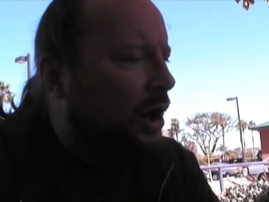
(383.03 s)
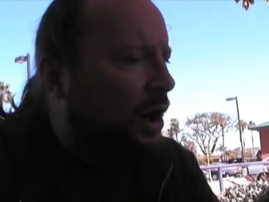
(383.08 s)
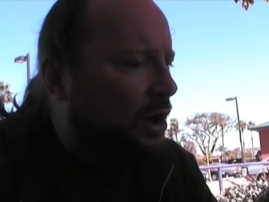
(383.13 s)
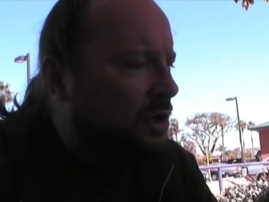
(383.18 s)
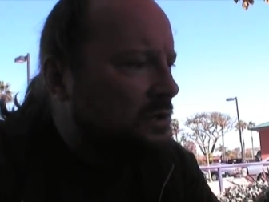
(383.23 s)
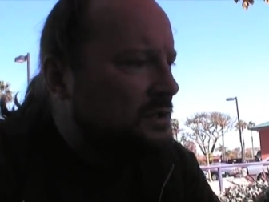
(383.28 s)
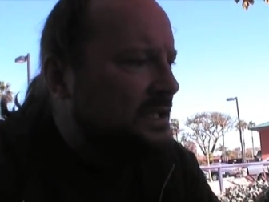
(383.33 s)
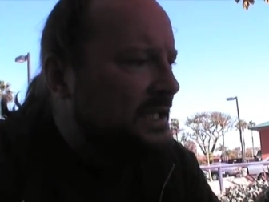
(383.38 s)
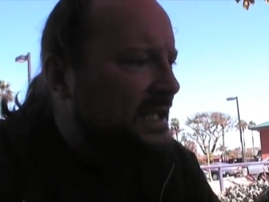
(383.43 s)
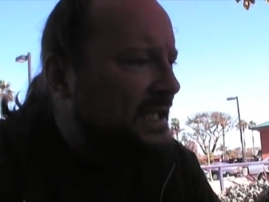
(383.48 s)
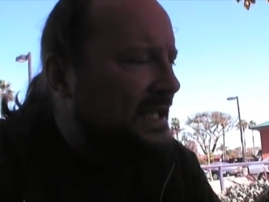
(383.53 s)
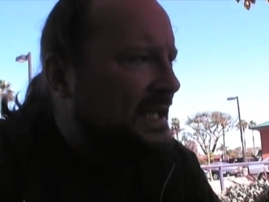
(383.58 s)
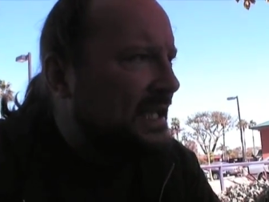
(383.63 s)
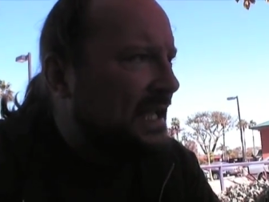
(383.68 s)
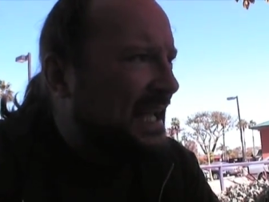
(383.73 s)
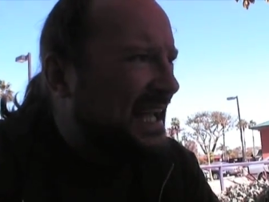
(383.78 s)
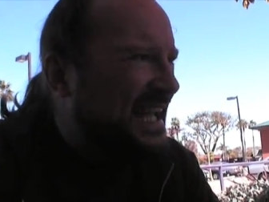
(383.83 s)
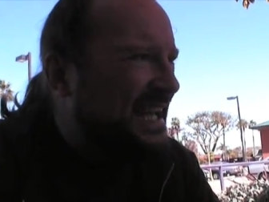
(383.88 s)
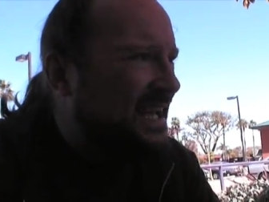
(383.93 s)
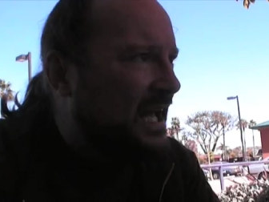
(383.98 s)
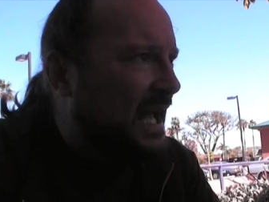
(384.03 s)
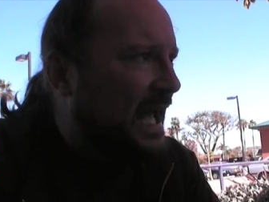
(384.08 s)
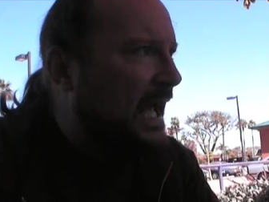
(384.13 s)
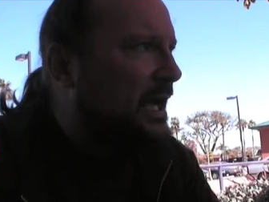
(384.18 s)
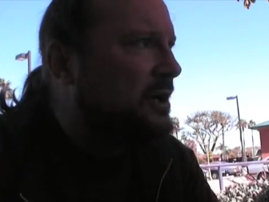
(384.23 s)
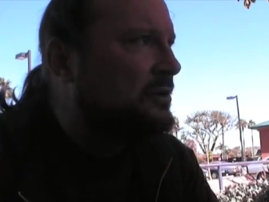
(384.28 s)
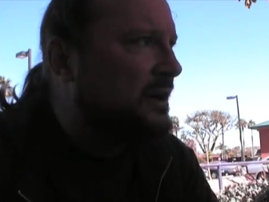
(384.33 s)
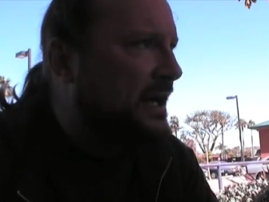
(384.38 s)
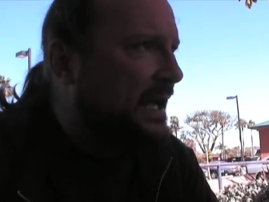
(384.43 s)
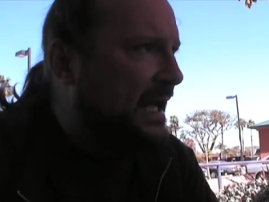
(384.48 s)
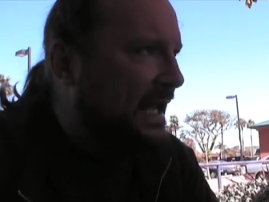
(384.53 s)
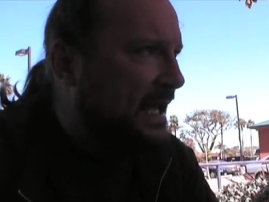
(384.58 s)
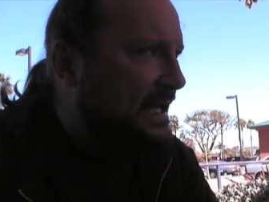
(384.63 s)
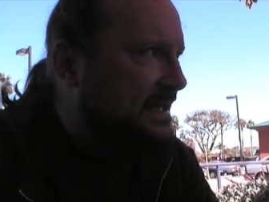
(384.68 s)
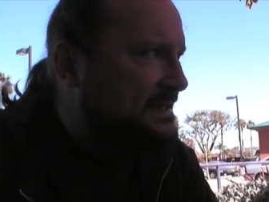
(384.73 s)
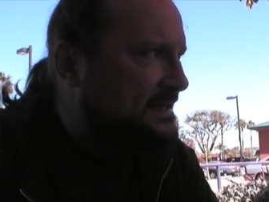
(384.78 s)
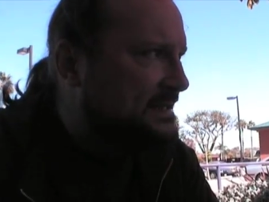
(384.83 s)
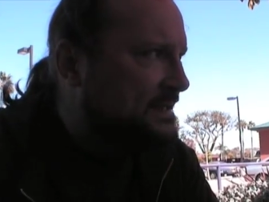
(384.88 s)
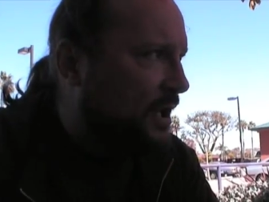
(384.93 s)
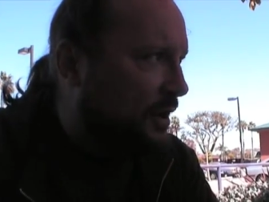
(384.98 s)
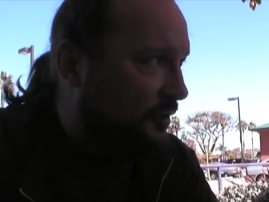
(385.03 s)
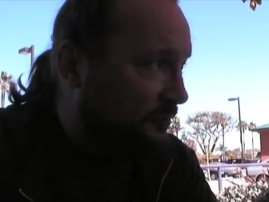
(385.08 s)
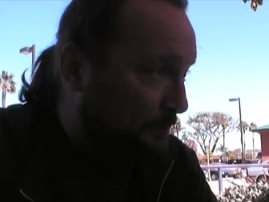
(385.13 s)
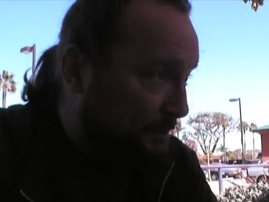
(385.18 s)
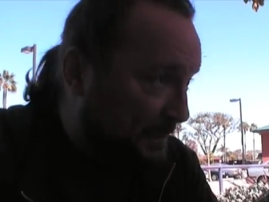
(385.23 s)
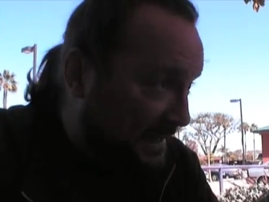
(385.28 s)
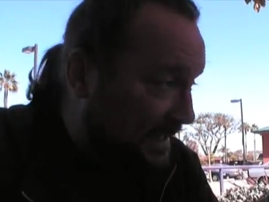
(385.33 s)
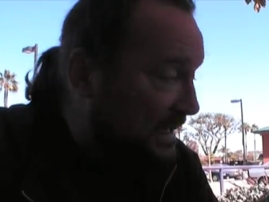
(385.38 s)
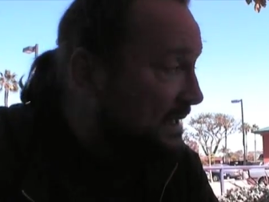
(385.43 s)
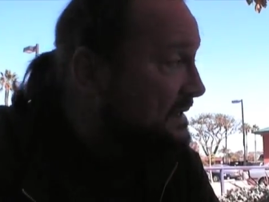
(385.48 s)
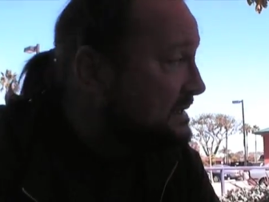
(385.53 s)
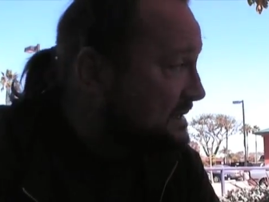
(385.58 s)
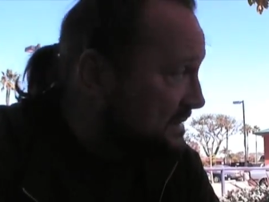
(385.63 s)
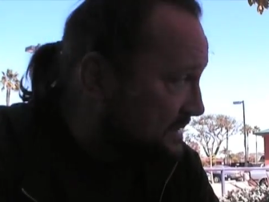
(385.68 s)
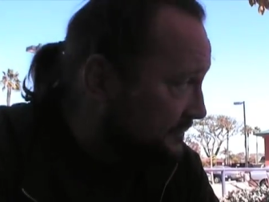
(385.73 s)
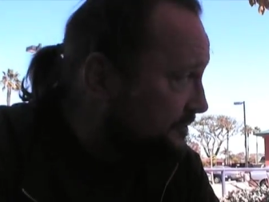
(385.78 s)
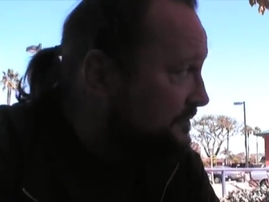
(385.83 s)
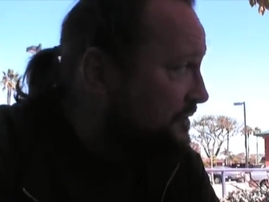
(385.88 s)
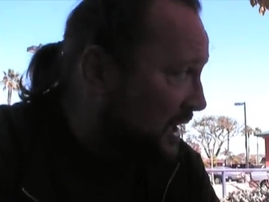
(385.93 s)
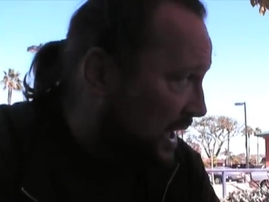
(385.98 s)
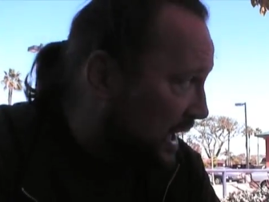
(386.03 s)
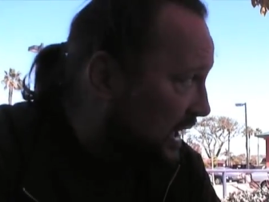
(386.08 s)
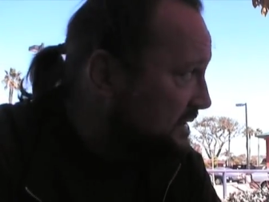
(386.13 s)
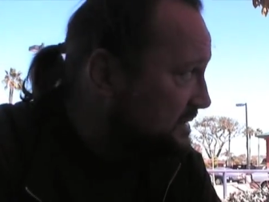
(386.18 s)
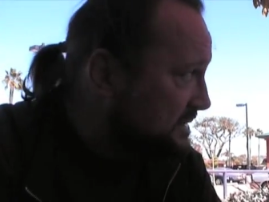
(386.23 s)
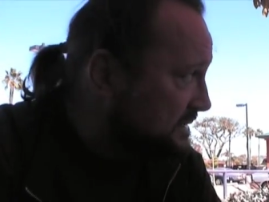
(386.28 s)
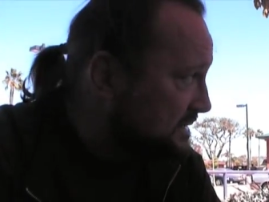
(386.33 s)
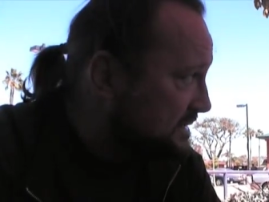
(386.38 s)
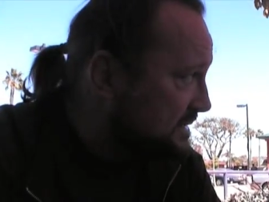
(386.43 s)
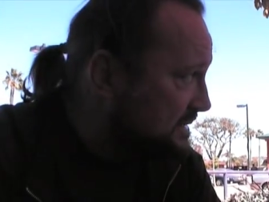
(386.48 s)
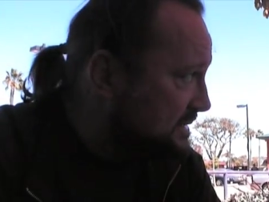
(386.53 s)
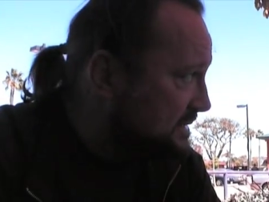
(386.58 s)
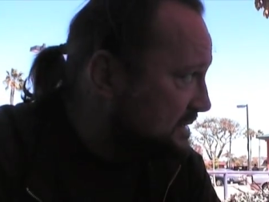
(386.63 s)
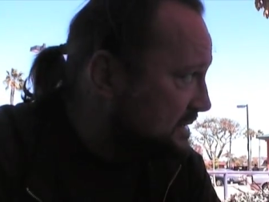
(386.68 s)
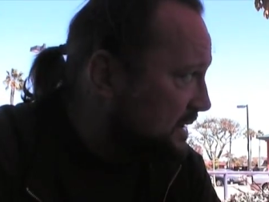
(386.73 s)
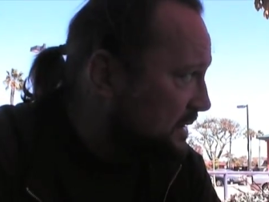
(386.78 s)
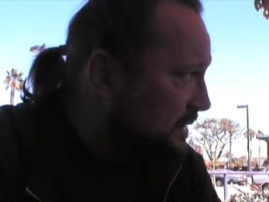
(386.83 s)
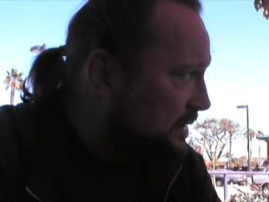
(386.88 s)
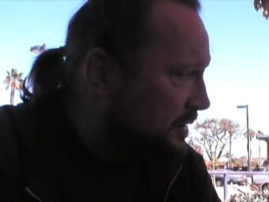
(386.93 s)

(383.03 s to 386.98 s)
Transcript: only in aggregates of millions of tons